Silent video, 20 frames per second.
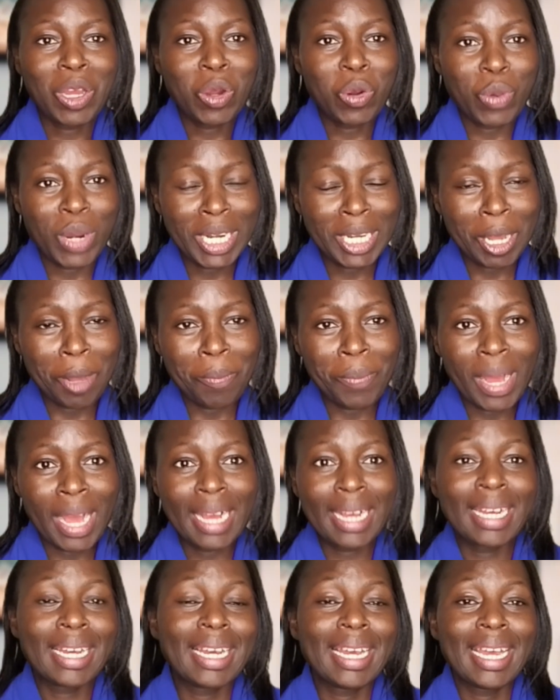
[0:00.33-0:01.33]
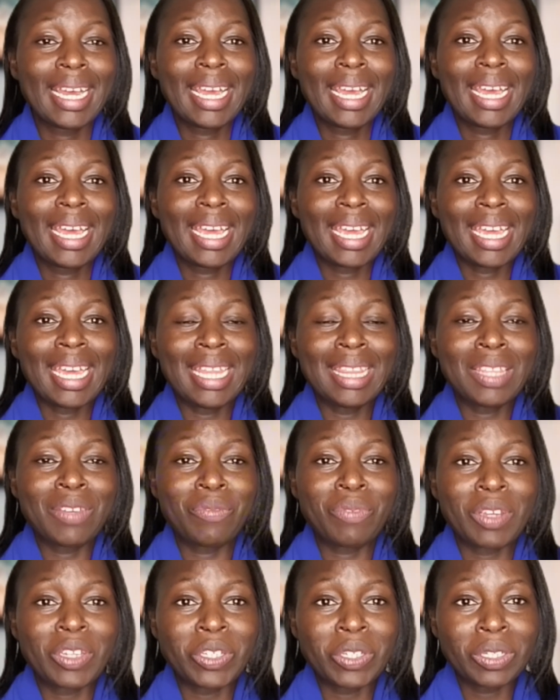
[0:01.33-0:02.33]
Welcome back. In the
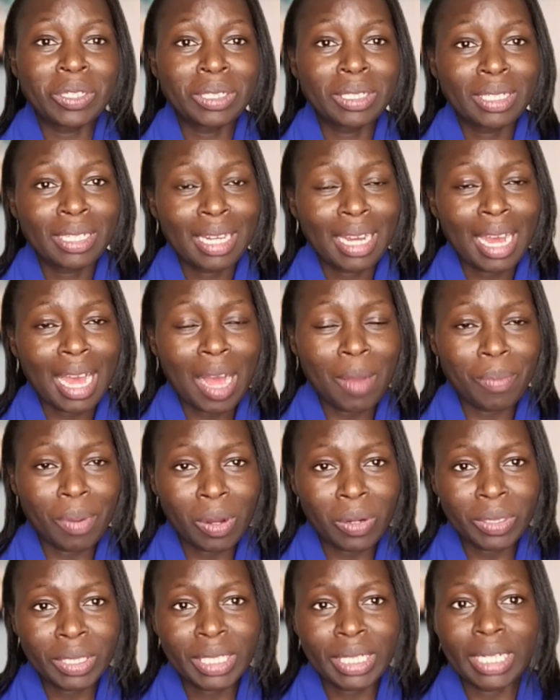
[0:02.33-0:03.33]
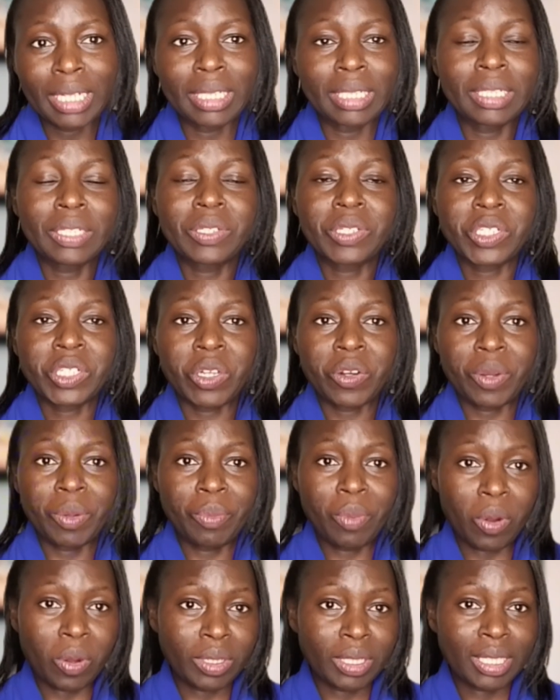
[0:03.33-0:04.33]
video about treasury
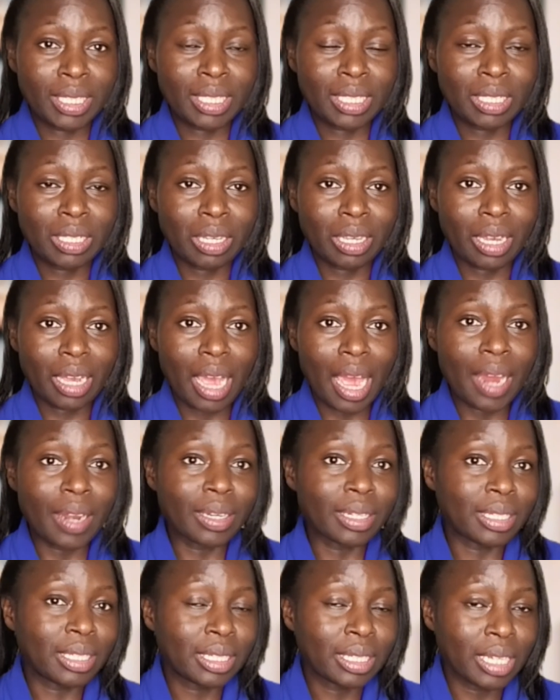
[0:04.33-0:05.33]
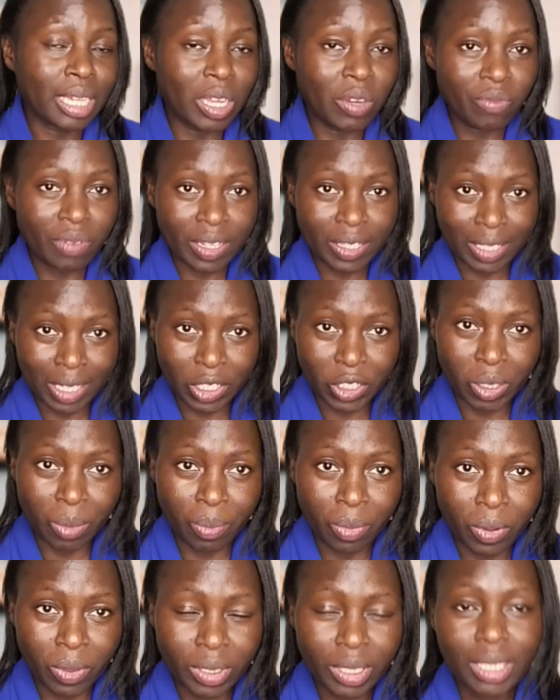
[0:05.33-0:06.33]
bonds and infrastructure
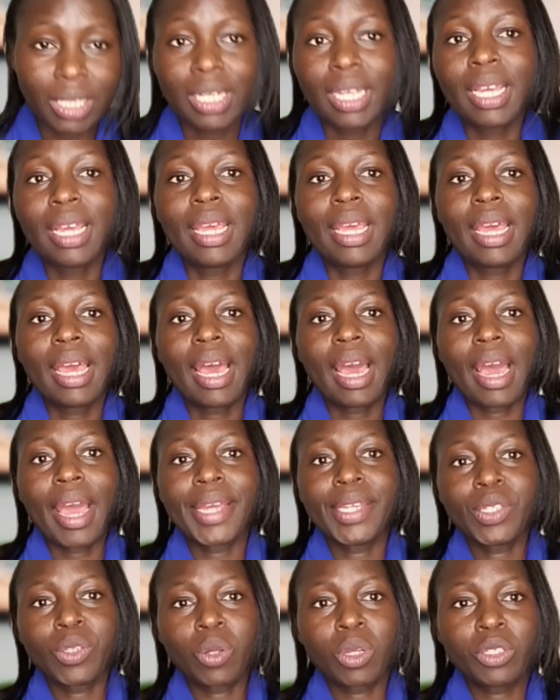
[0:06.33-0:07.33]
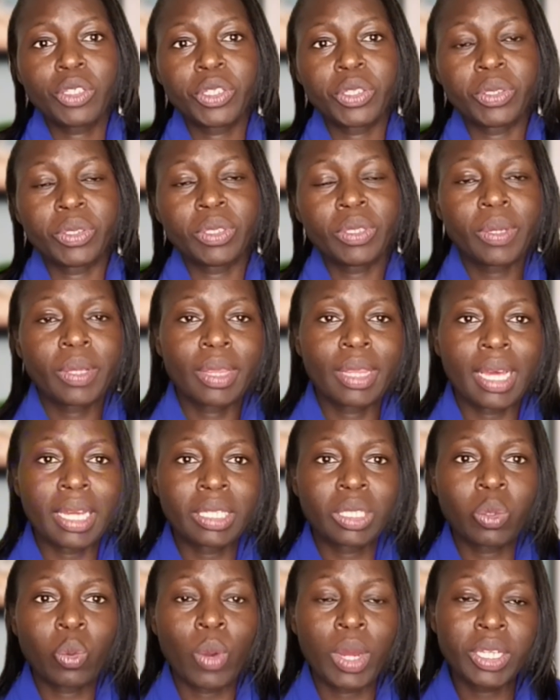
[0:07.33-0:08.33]
bonds, I told you
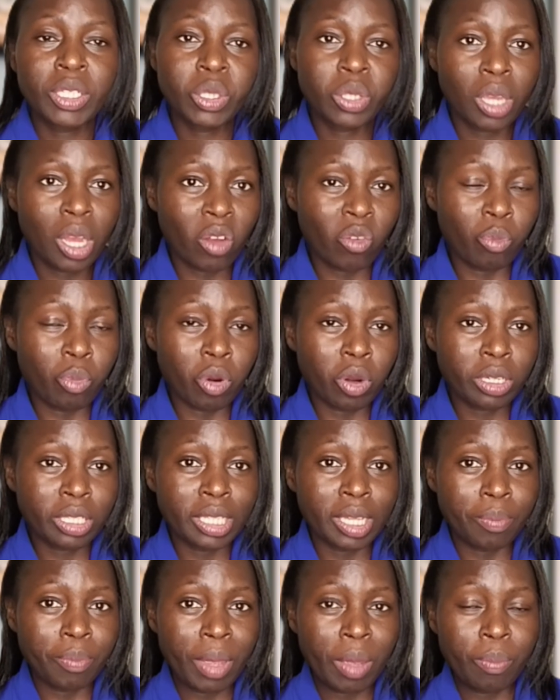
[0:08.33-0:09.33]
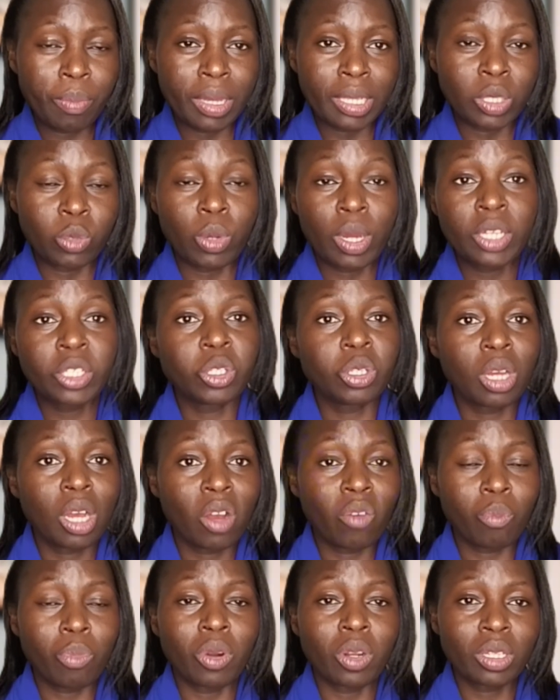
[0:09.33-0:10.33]
that once you have bought the papers, once you
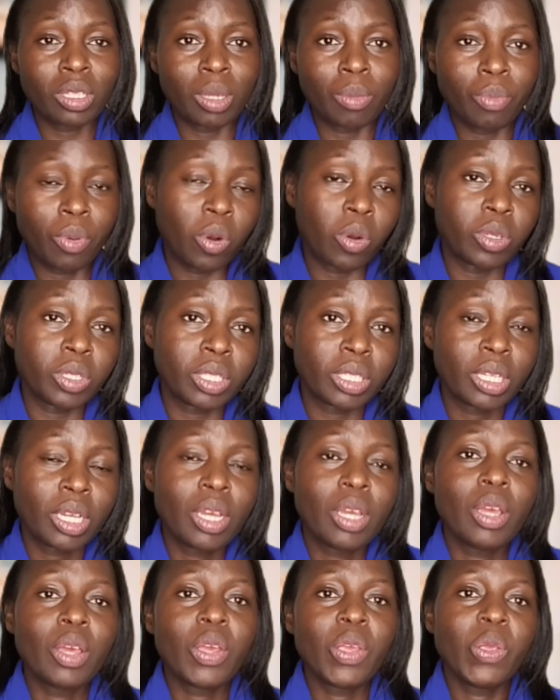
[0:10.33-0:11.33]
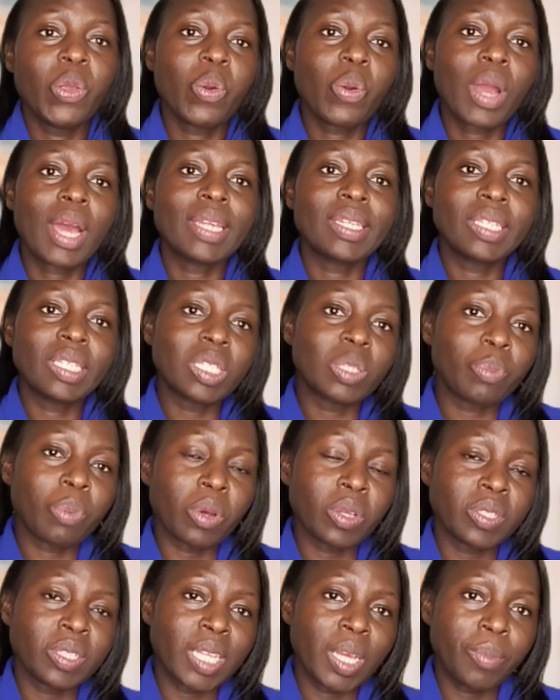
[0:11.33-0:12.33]
have bought the bonds, you can
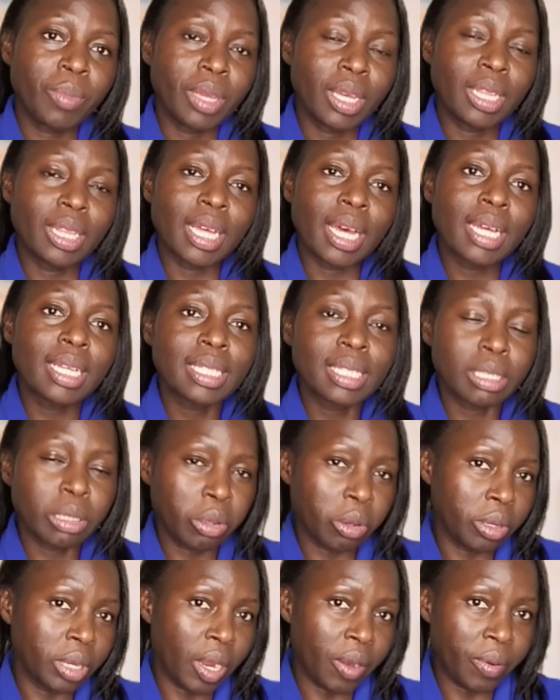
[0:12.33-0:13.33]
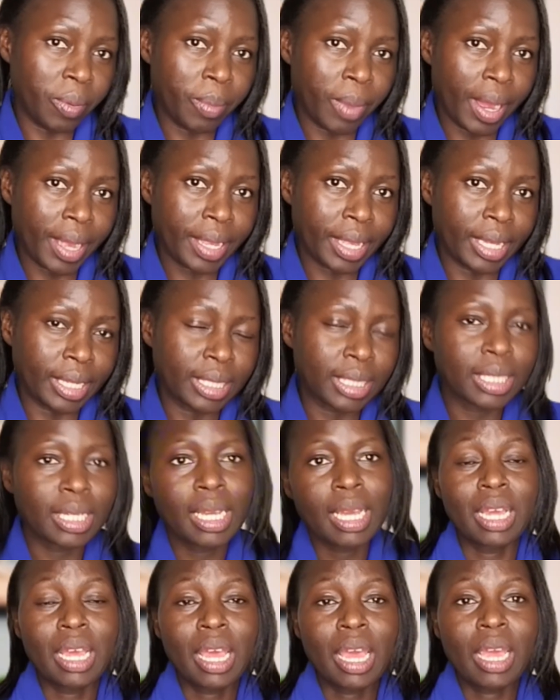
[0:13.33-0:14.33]
dispose them in the secondary market.
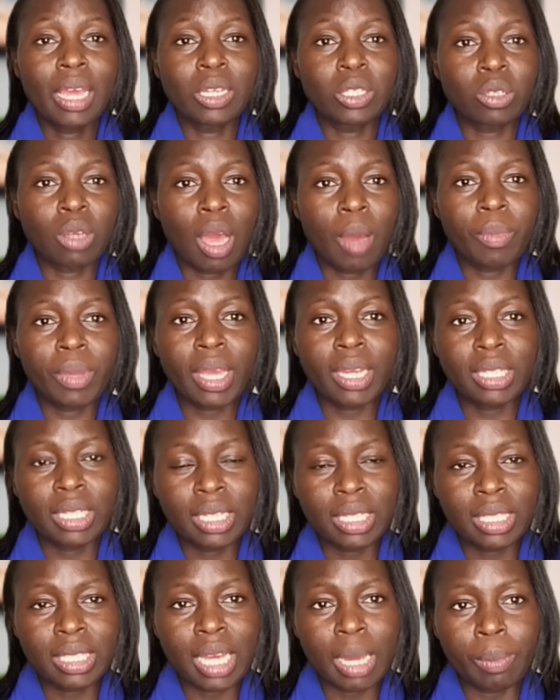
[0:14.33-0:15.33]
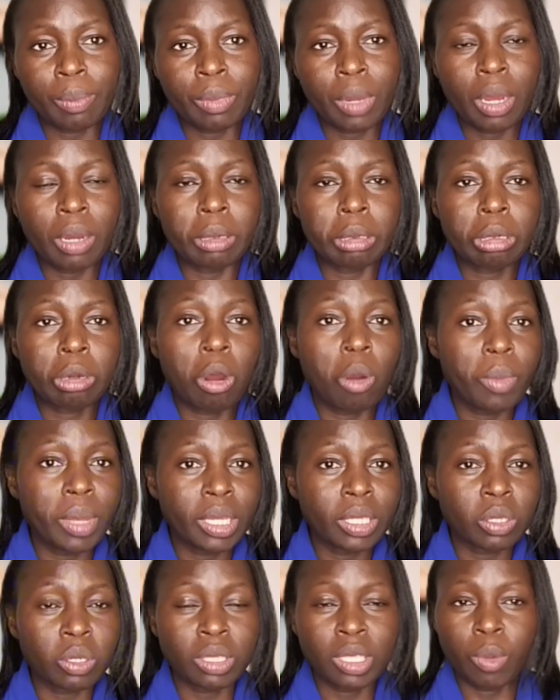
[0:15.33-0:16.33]
And so I'm getting some
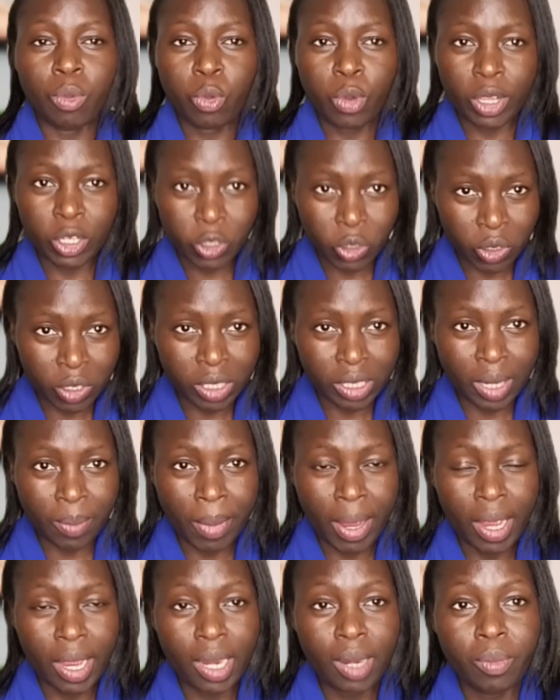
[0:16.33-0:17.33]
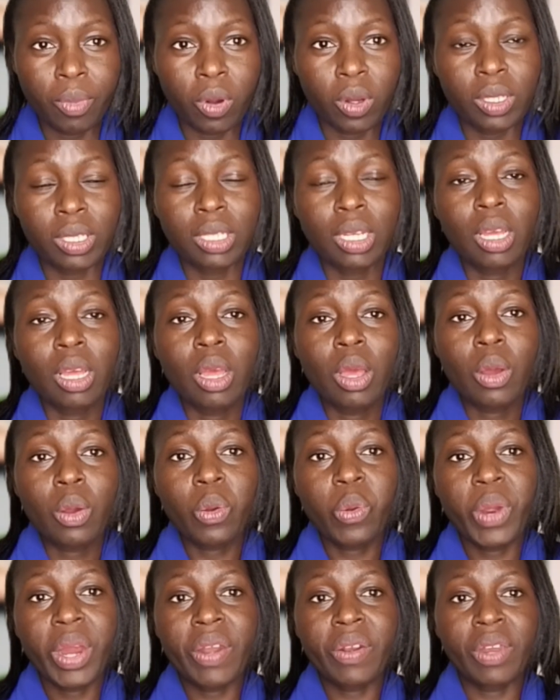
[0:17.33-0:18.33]
comments or some questions in my inbox
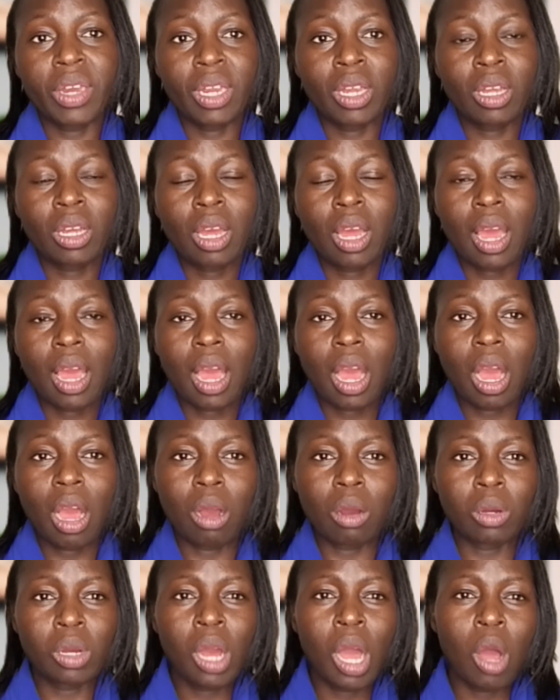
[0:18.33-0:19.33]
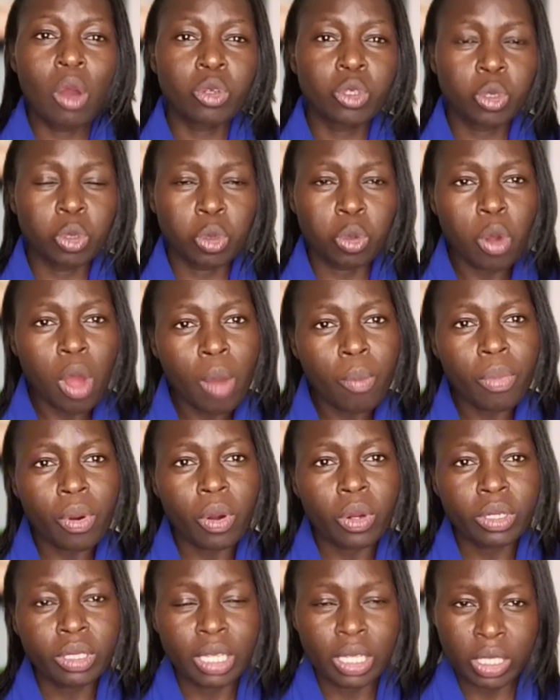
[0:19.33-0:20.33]
querying how to go
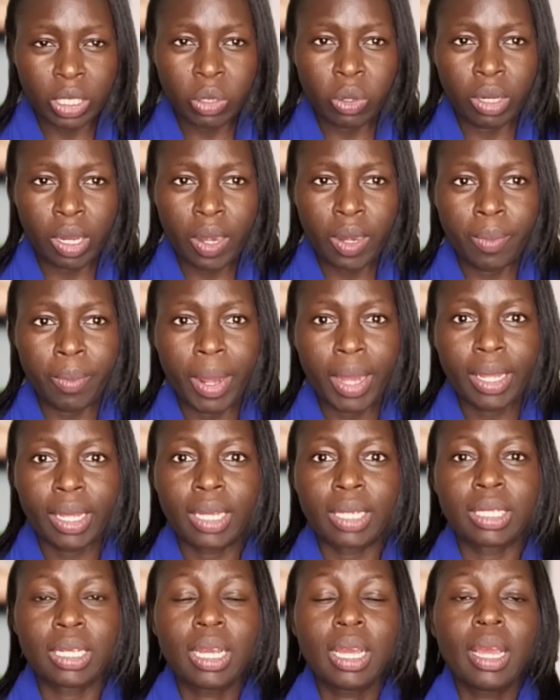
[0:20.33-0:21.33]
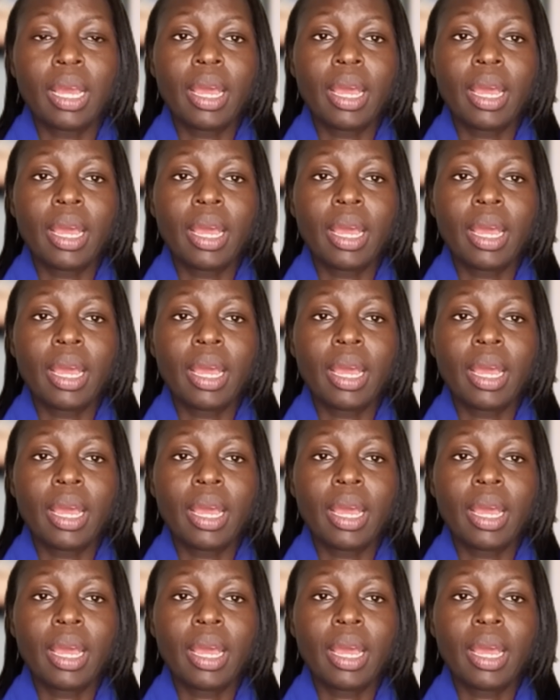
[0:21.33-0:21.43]
about the secondary market.